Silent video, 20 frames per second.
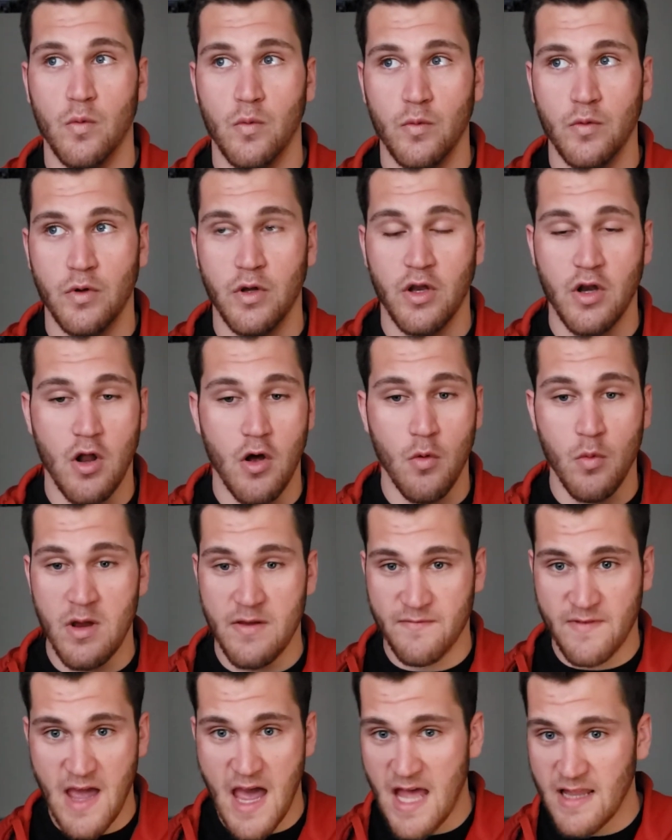
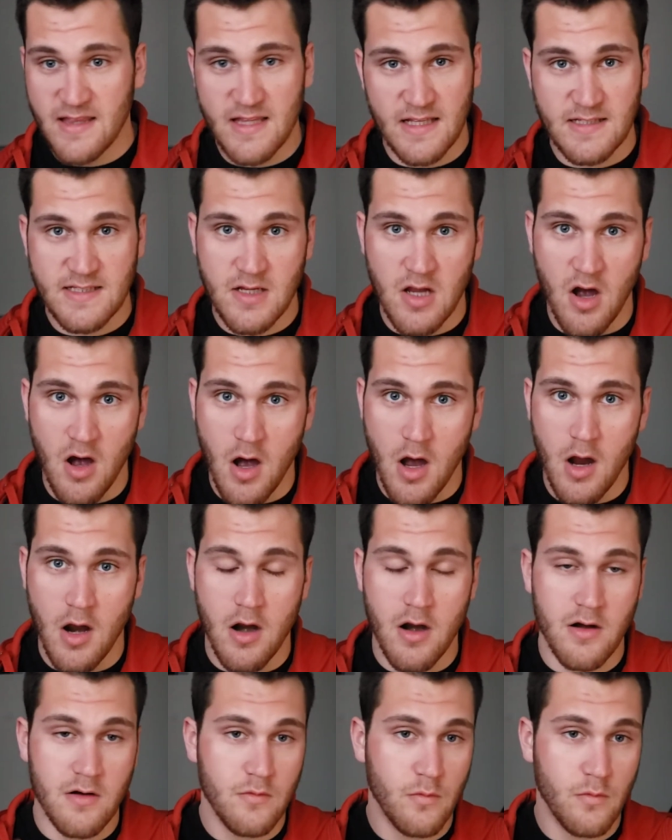We've got this car,